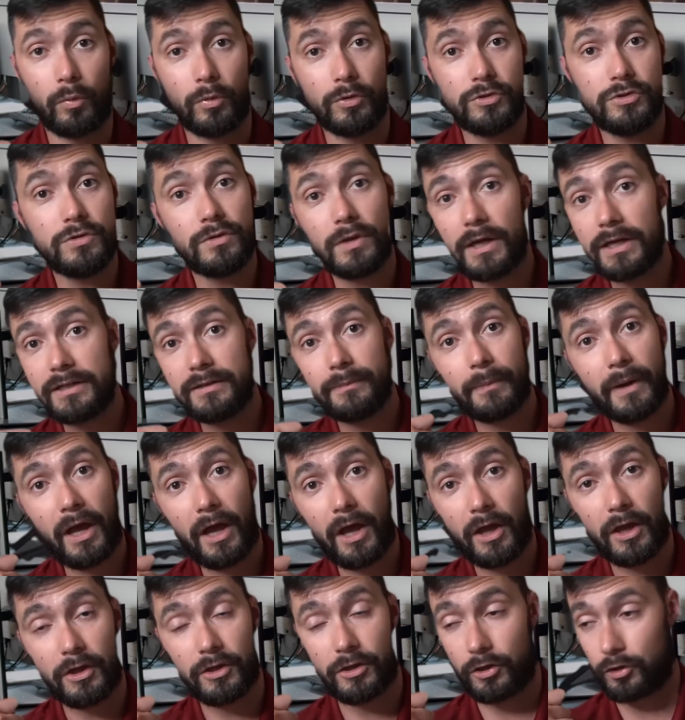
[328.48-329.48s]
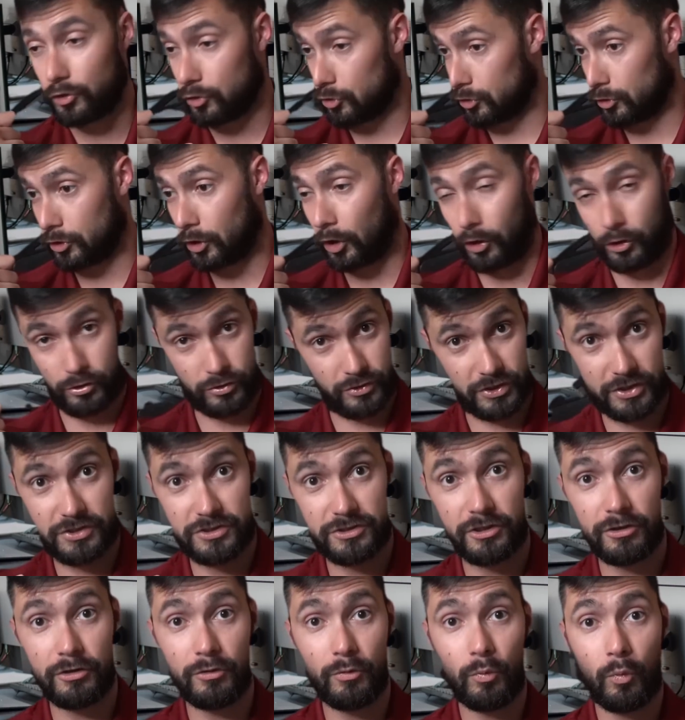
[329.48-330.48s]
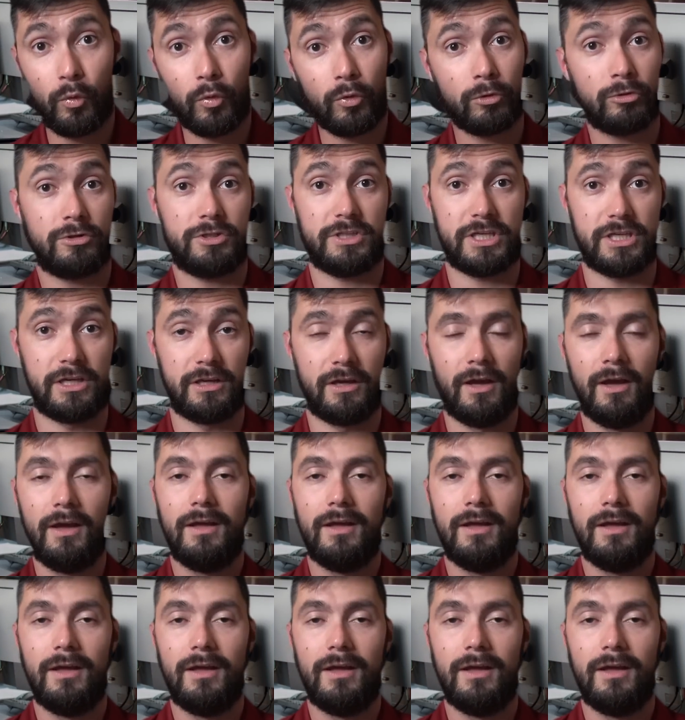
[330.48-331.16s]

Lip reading: would you like to buy your car's extended warranty?